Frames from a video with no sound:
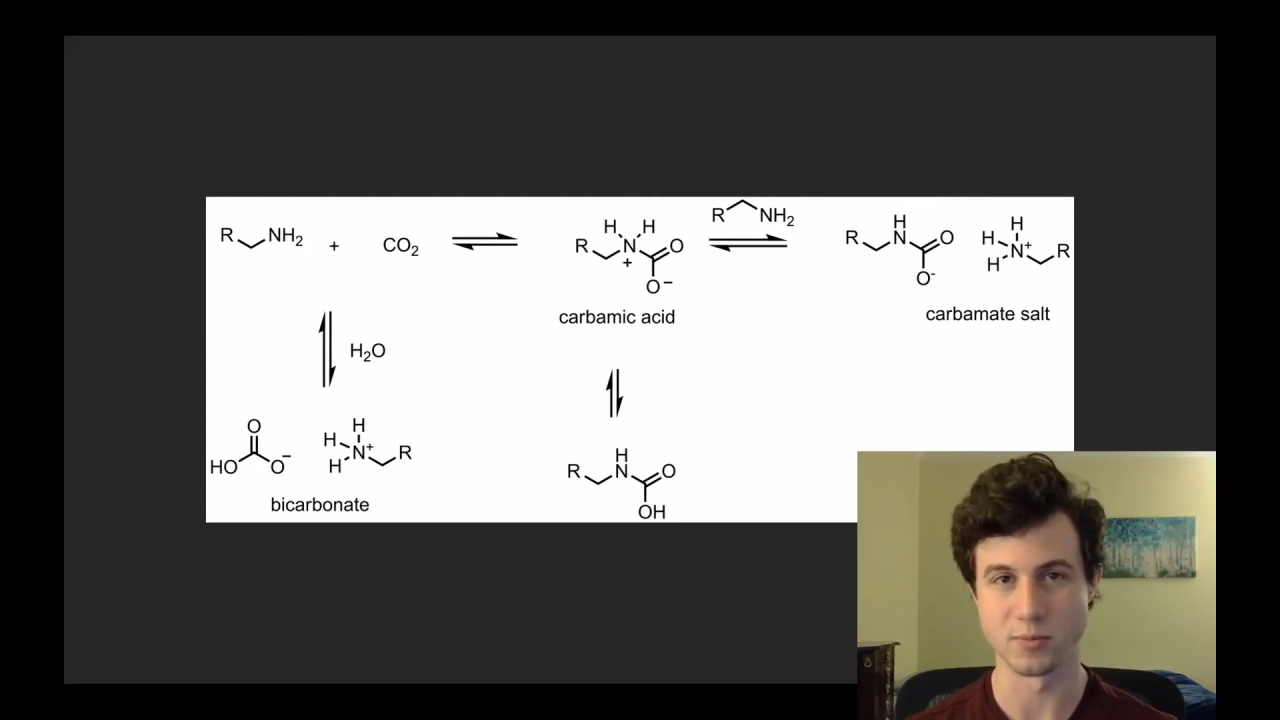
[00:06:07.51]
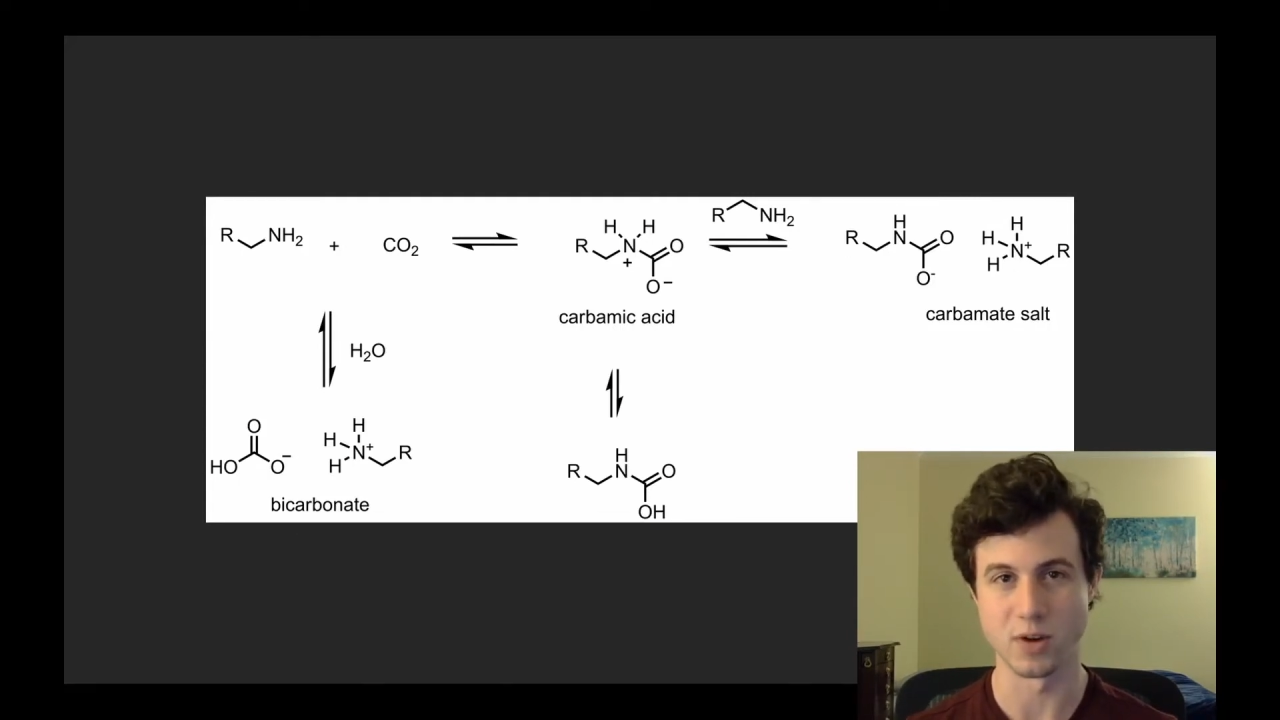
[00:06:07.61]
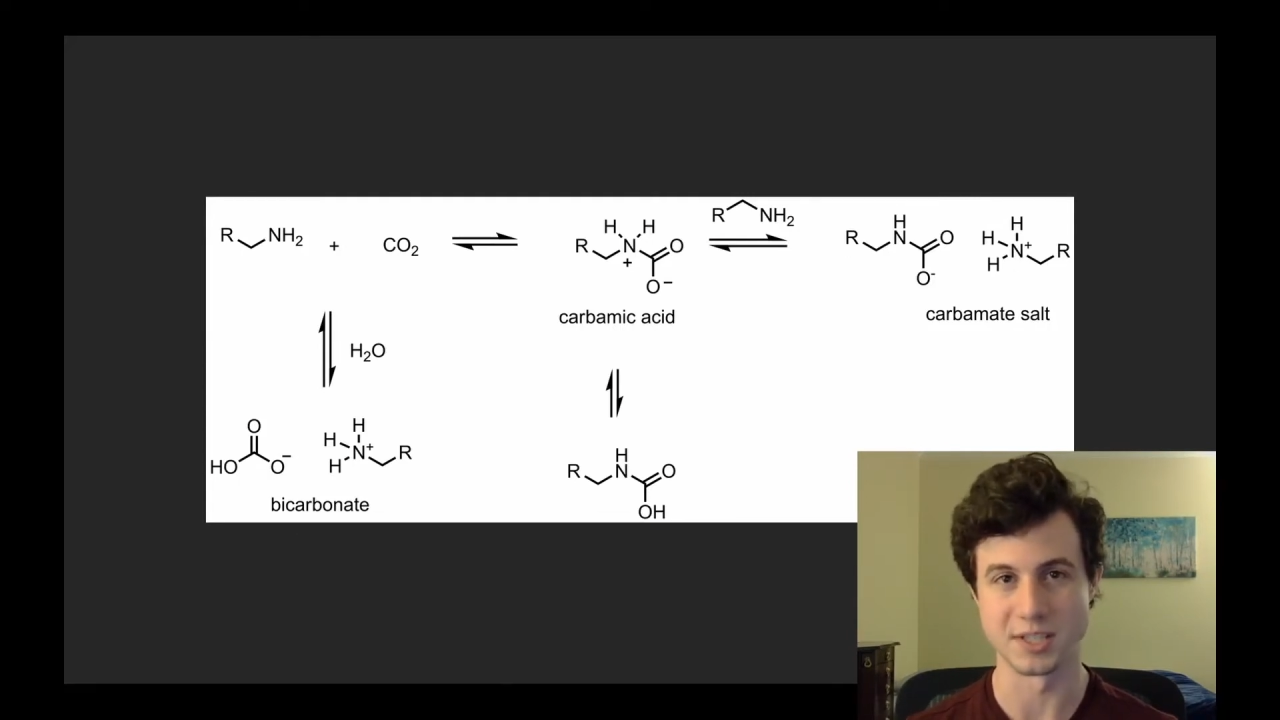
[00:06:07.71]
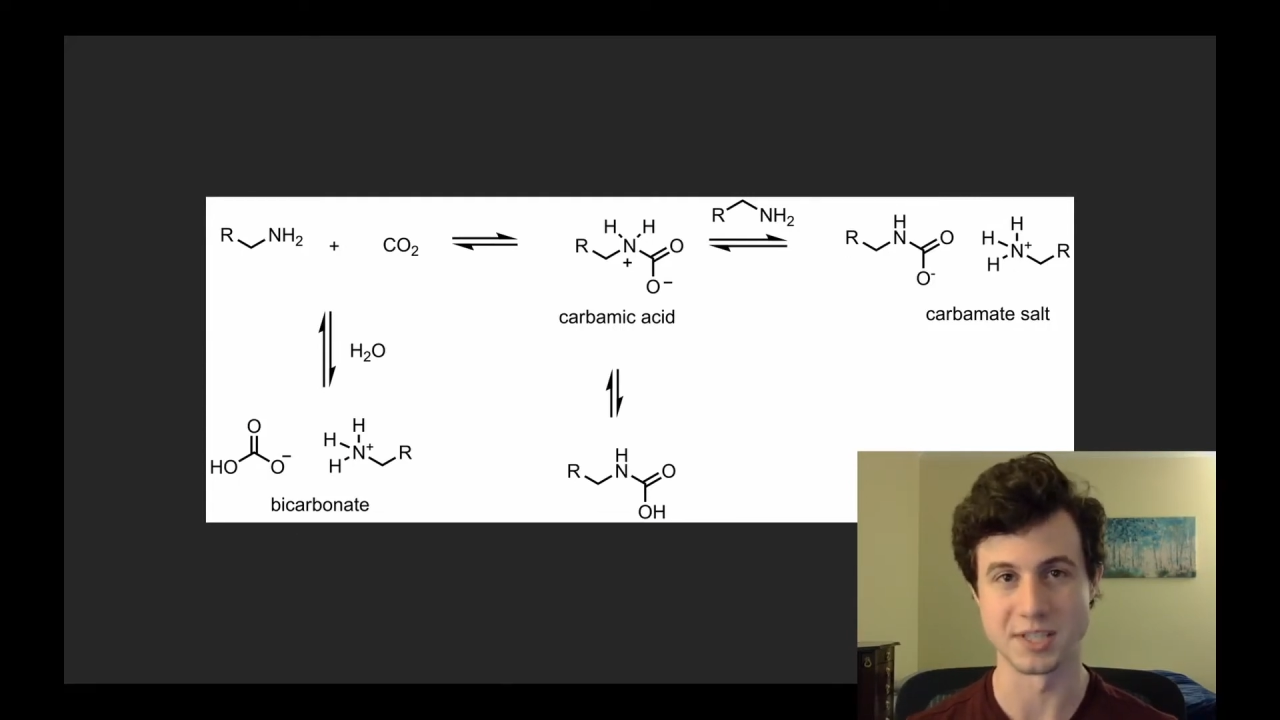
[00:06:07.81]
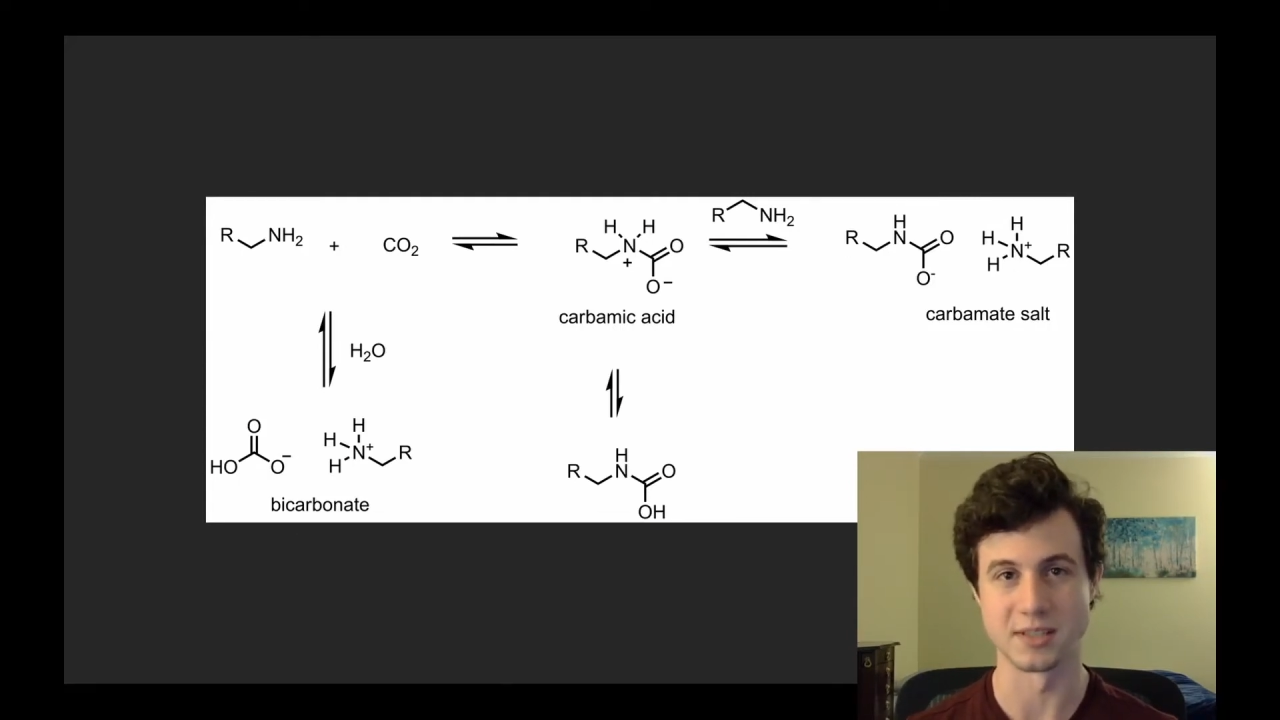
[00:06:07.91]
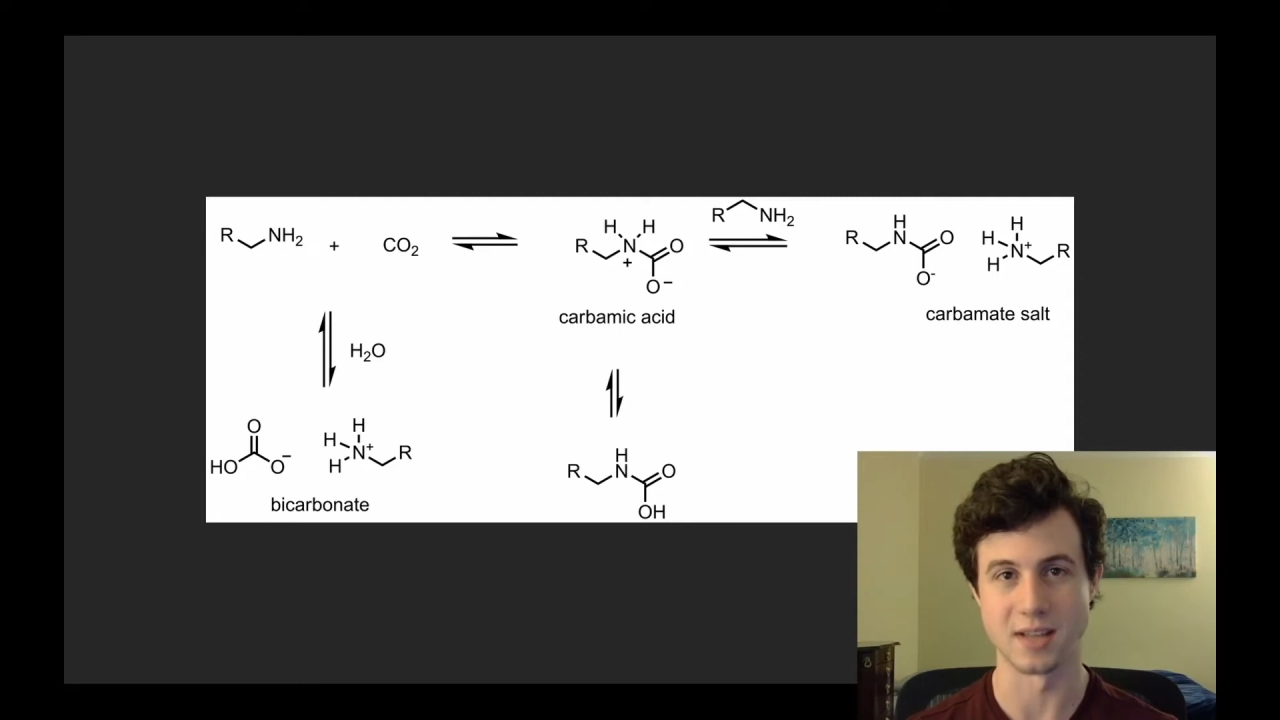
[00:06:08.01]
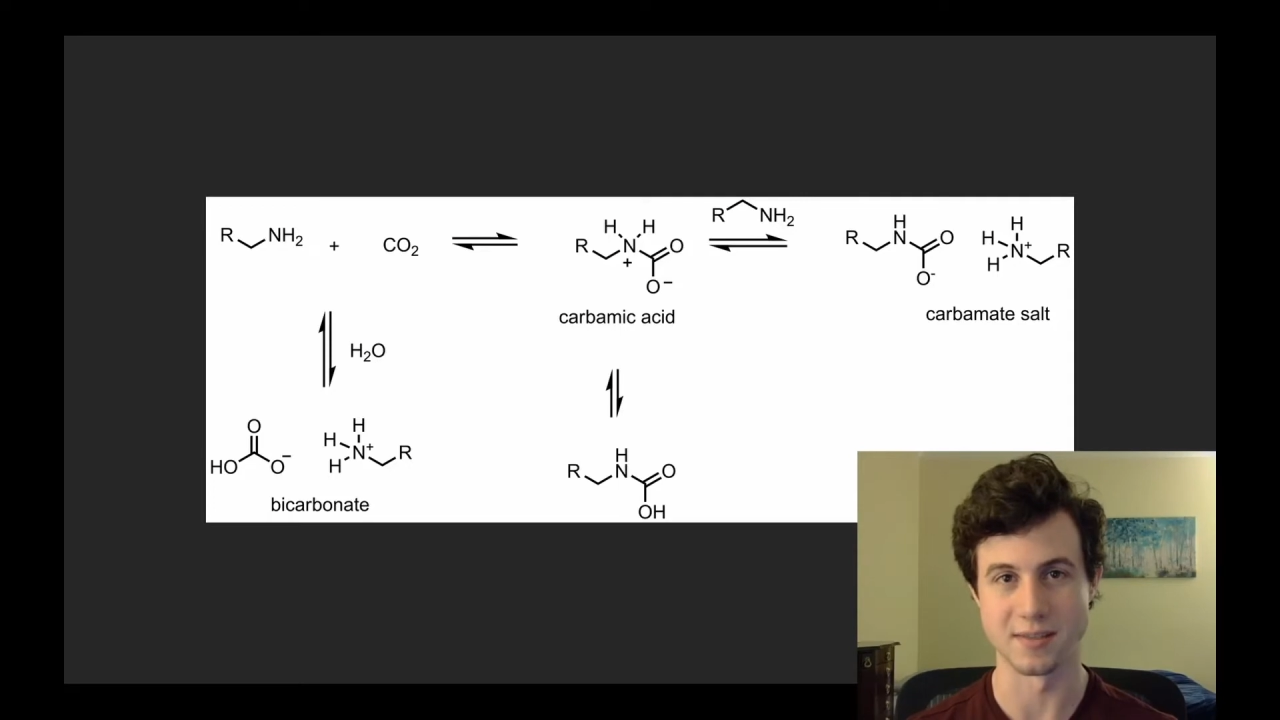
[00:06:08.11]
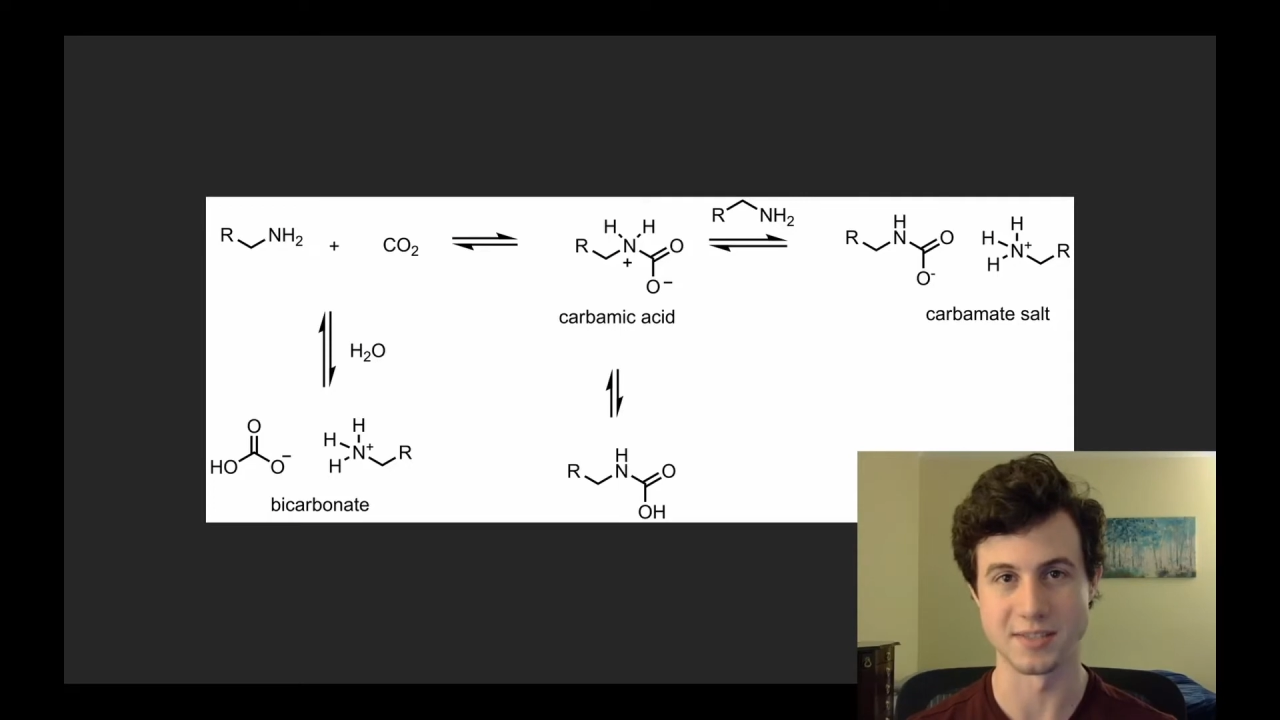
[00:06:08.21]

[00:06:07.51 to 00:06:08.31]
to process a lot